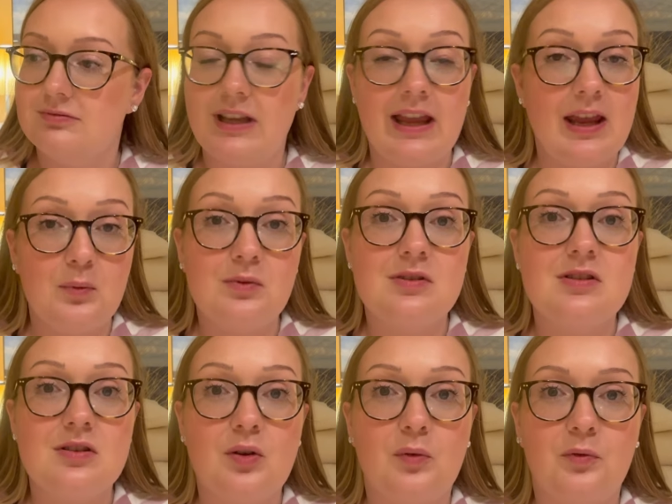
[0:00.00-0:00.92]
it
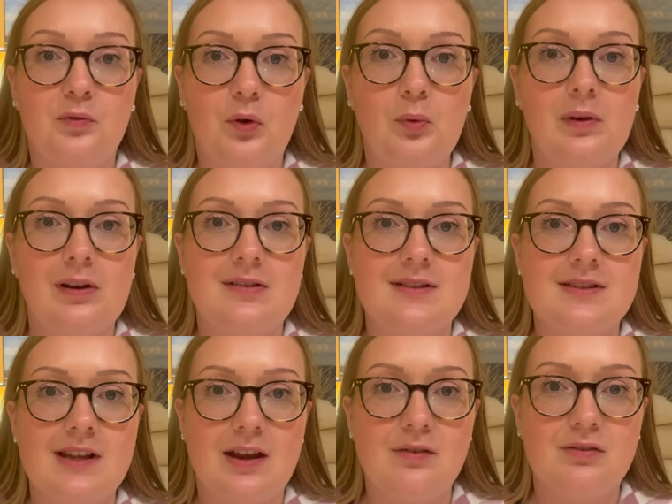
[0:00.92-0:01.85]
was
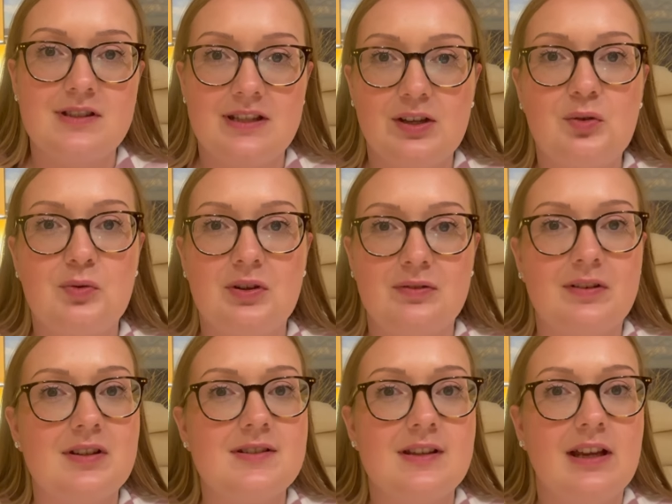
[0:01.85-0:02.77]
faultless. Every single one of
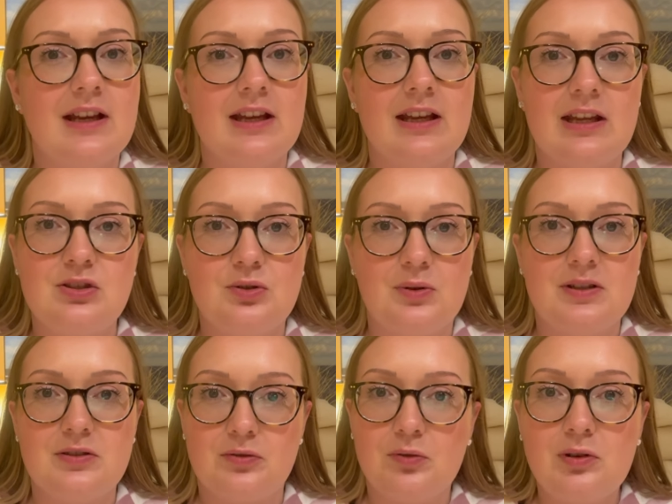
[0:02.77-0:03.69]
us
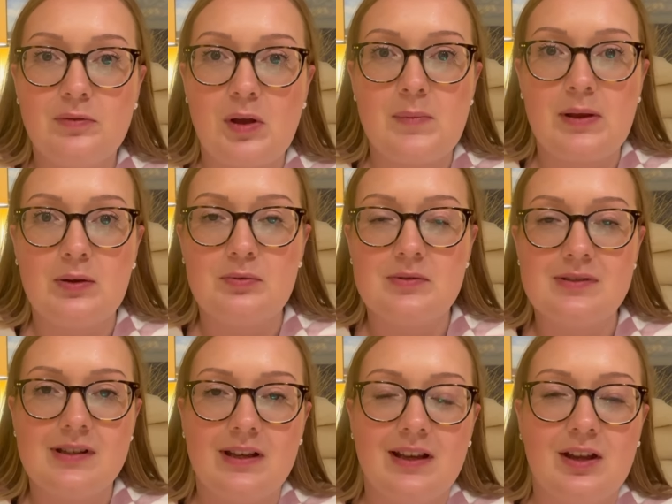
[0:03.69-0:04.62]
enjoyed all of our
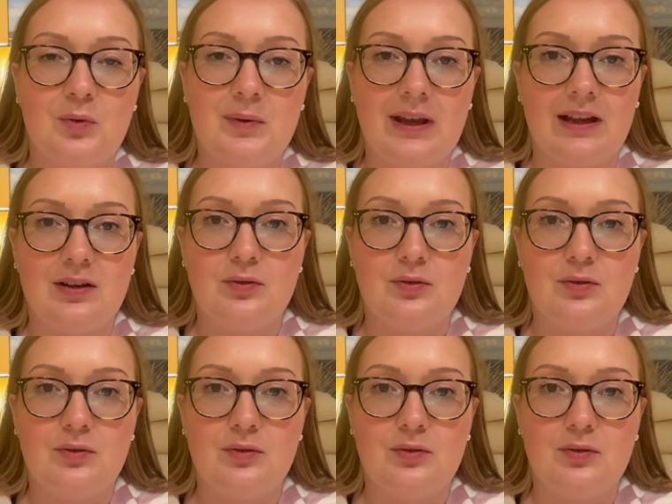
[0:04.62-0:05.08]
meals. We had